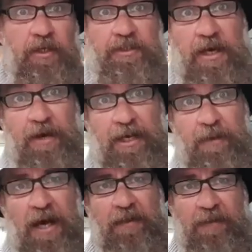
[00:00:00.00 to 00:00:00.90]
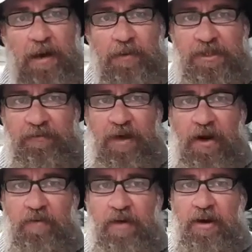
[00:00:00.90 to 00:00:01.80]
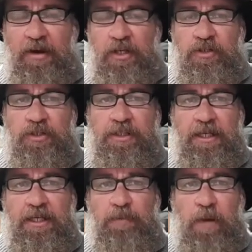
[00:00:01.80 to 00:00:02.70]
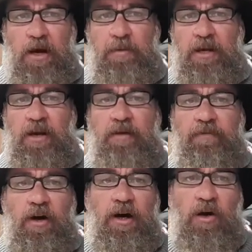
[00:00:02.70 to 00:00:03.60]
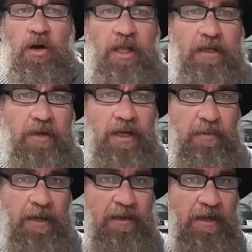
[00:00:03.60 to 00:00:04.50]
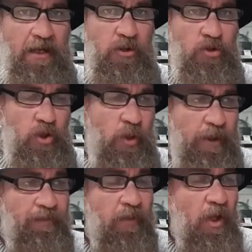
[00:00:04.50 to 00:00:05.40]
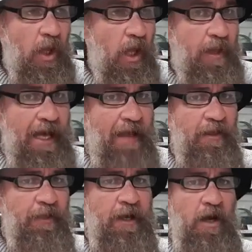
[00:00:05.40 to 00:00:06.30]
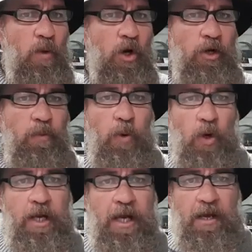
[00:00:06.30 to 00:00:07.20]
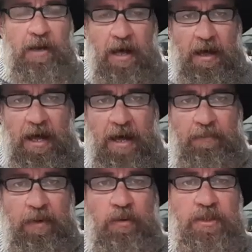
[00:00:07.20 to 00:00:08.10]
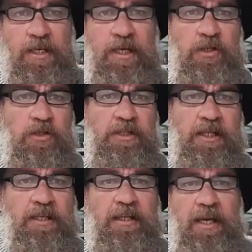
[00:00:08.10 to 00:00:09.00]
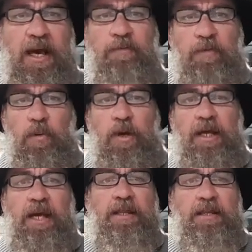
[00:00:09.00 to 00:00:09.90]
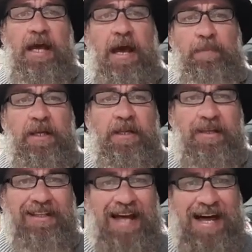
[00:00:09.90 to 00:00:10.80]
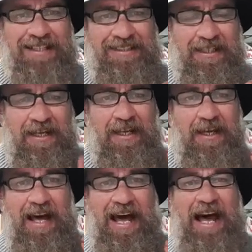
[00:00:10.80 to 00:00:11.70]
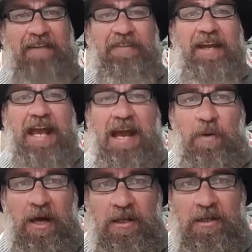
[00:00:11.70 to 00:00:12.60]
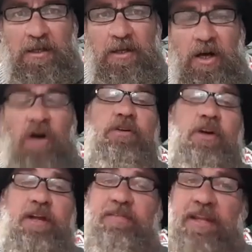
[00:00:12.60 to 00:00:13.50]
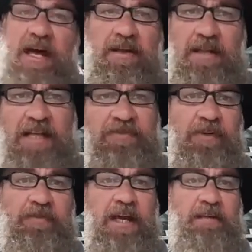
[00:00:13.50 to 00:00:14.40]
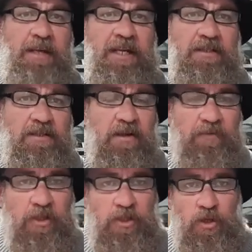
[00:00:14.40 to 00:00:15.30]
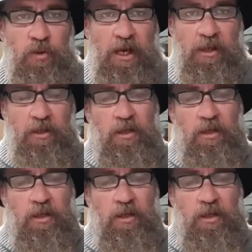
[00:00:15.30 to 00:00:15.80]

So anyway, that was a very, very interesting experiment, and I highly recommend that you do it. The other thing I wanted to point out that was an interesting thing over the weekend that happened in the last half an hour, oh, not even that, last 15 minutes of the tour